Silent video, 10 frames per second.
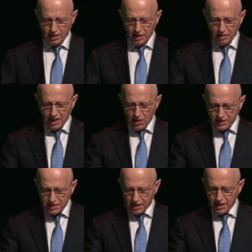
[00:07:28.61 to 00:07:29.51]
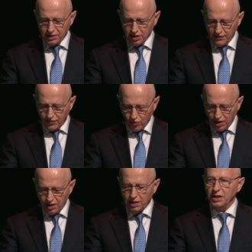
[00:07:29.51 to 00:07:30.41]
and by our desire to live
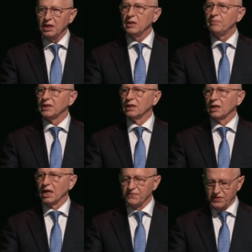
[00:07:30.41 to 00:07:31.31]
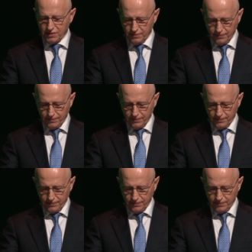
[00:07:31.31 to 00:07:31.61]
free, independent lives.